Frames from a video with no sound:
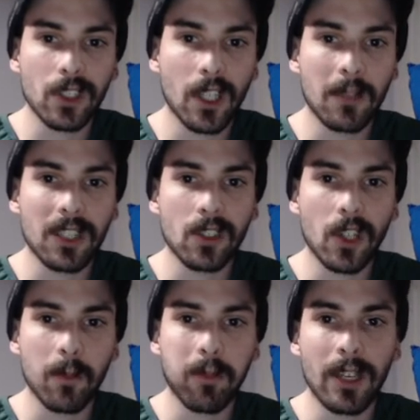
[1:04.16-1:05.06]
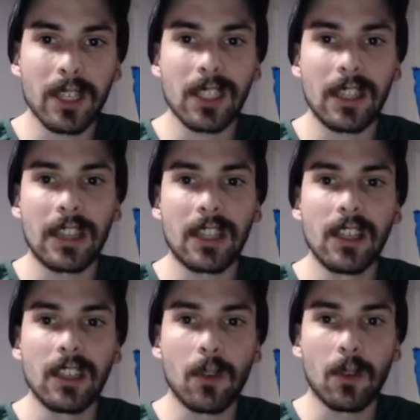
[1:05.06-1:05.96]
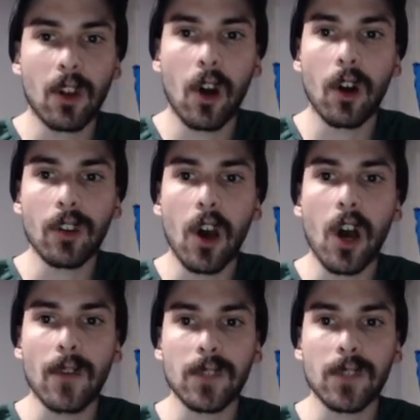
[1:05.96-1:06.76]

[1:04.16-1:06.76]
tournaments took place and then they were called off.